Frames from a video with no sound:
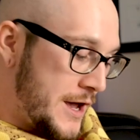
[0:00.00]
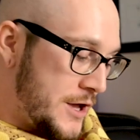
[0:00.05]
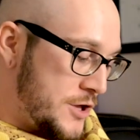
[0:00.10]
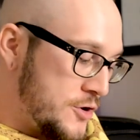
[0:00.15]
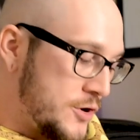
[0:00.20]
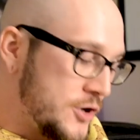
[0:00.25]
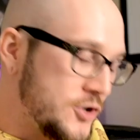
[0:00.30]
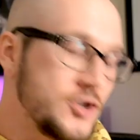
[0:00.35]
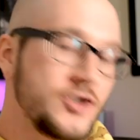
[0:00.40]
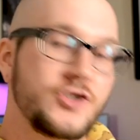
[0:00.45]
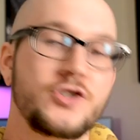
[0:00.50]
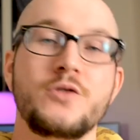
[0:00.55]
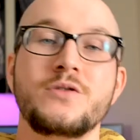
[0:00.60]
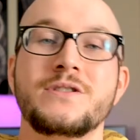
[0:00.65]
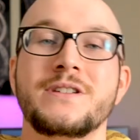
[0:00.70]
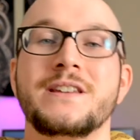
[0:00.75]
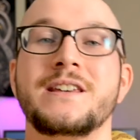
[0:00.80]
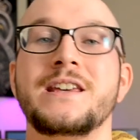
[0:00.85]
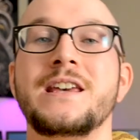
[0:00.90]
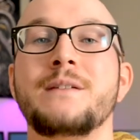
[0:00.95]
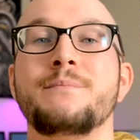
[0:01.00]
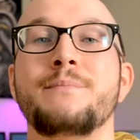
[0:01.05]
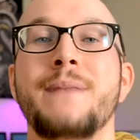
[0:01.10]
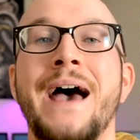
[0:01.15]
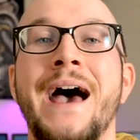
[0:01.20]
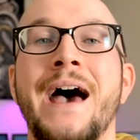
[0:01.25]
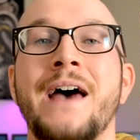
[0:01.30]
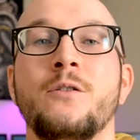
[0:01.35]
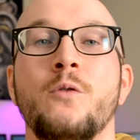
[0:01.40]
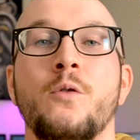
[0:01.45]
You can just use a heat
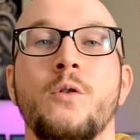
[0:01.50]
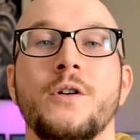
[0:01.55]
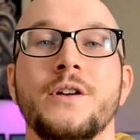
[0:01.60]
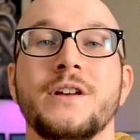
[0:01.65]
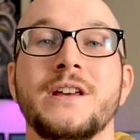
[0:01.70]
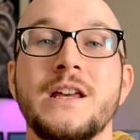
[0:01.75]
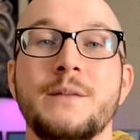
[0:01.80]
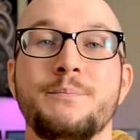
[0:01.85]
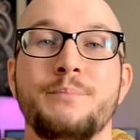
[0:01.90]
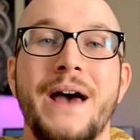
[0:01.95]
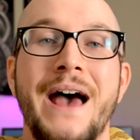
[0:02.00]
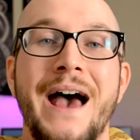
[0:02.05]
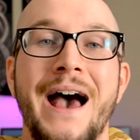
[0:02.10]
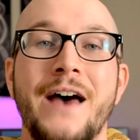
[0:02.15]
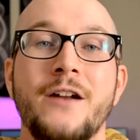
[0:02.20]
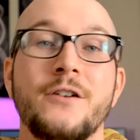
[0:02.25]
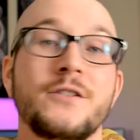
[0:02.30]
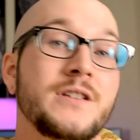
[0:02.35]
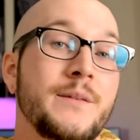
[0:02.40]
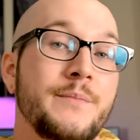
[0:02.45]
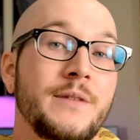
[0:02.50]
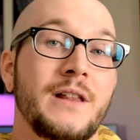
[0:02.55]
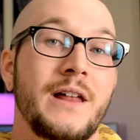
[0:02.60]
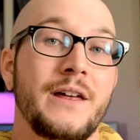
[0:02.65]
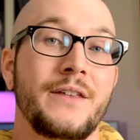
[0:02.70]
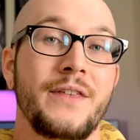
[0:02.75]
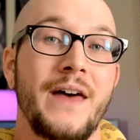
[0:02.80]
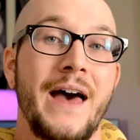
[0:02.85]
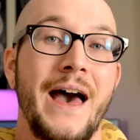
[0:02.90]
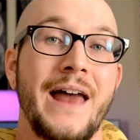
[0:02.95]
mat or a heat pad or something
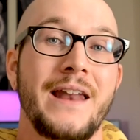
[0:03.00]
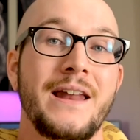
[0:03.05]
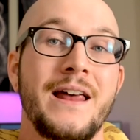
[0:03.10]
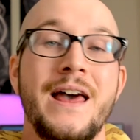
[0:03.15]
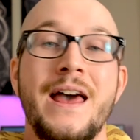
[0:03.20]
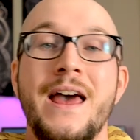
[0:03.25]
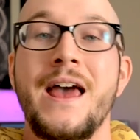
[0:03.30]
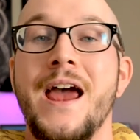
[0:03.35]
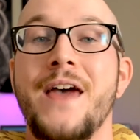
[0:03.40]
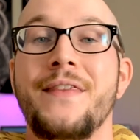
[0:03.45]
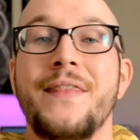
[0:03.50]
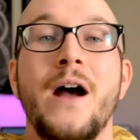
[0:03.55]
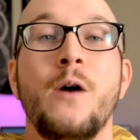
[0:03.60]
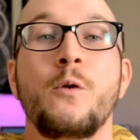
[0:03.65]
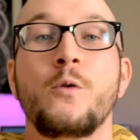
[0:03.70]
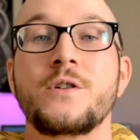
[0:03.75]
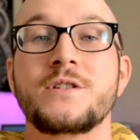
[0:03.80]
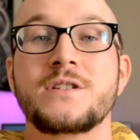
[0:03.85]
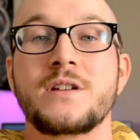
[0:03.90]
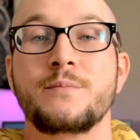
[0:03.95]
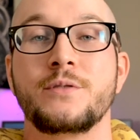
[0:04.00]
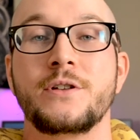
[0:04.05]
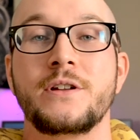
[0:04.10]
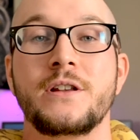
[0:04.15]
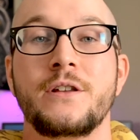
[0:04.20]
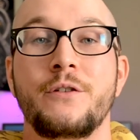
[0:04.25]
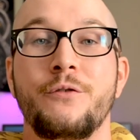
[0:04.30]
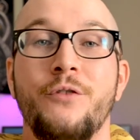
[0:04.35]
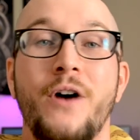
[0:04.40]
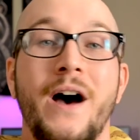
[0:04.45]
like that. And that works
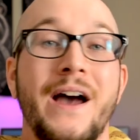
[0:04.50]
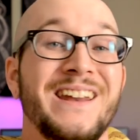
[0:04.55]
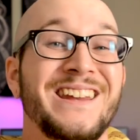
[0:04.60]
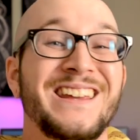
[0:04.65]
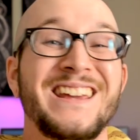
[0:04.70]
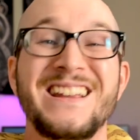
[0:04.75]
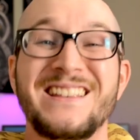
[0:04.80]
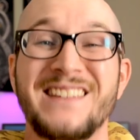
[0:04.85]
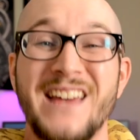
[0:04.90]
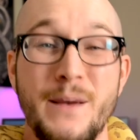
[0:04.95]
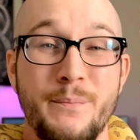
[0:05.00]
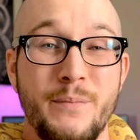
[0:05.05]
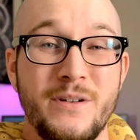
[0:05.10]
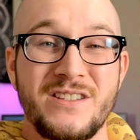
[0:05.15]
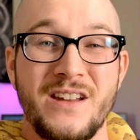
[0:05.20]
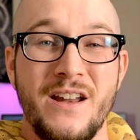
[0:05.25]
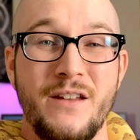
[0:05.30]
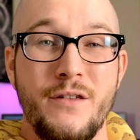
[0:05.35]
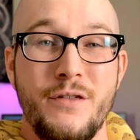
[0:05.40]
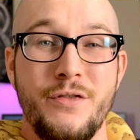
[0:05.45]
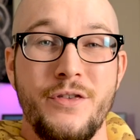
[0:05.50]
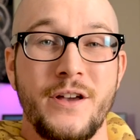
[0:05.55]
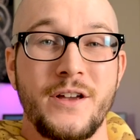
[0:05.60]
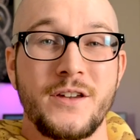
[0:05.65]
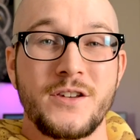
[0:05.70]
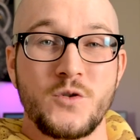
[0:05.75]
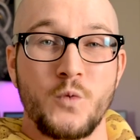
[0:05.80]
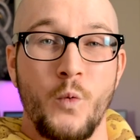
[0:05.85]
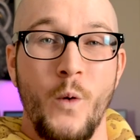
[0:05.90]
completely fine. Heat tape is another thing as